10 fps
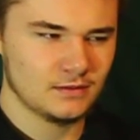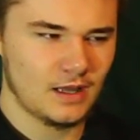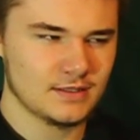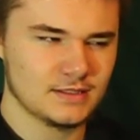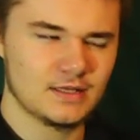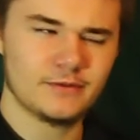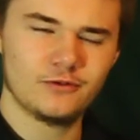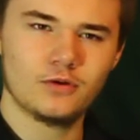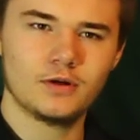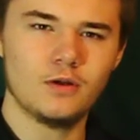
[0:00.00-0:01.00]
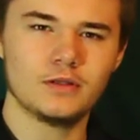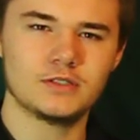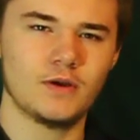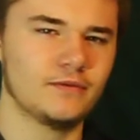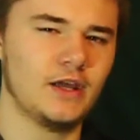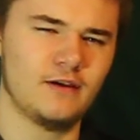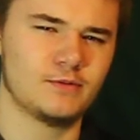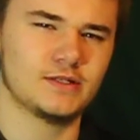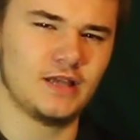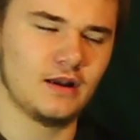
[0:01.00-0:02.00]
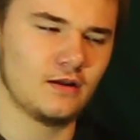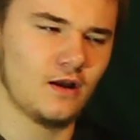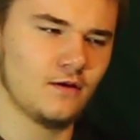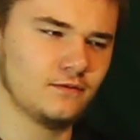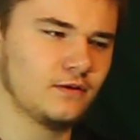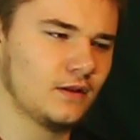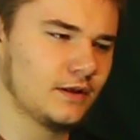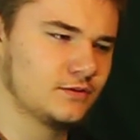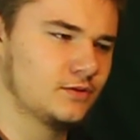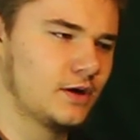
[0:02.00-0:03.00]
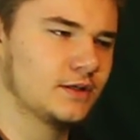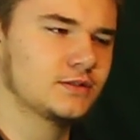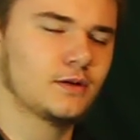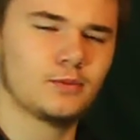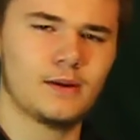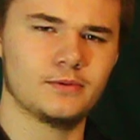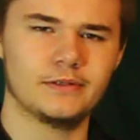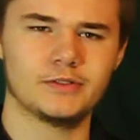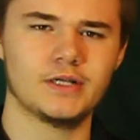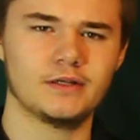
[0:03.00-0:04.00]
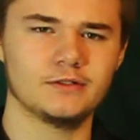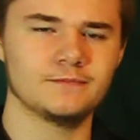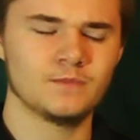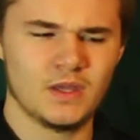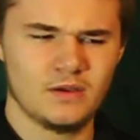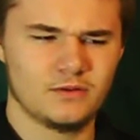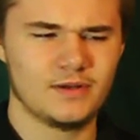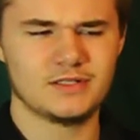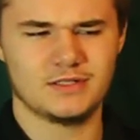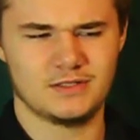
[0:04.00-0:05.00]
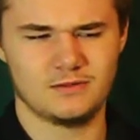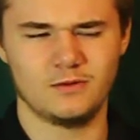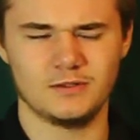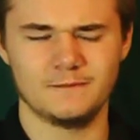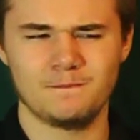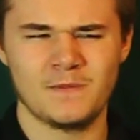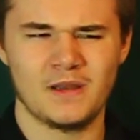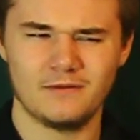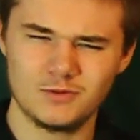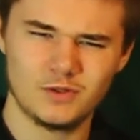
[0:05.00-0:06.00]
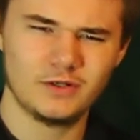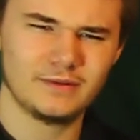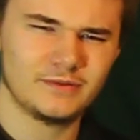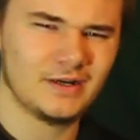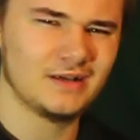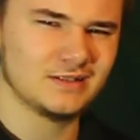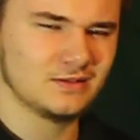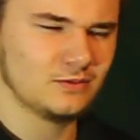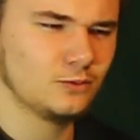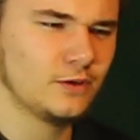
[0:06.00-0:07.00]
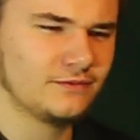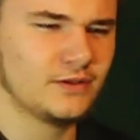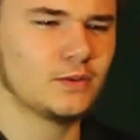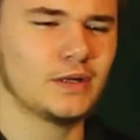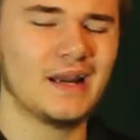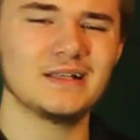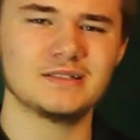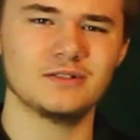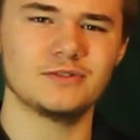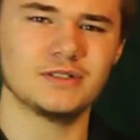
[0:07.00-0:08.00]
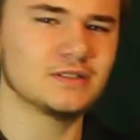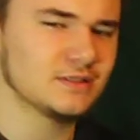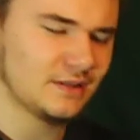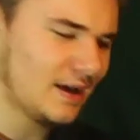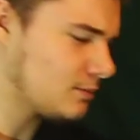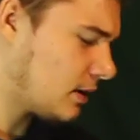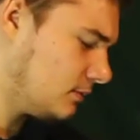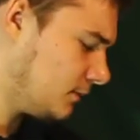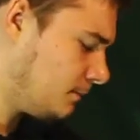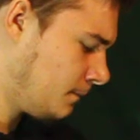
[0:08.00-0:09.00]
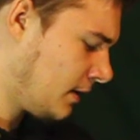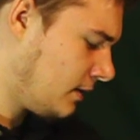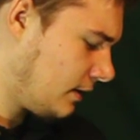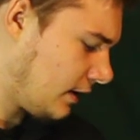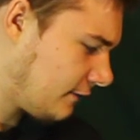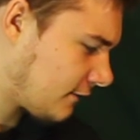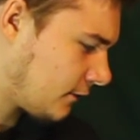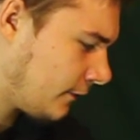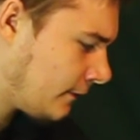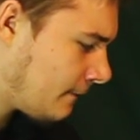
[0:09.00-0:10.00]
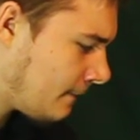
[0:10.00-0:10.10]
as I said before, only 12.5% of electronics are properly recycled. The rest is sold. And I was wondering if there were any solutions to that problem. And I found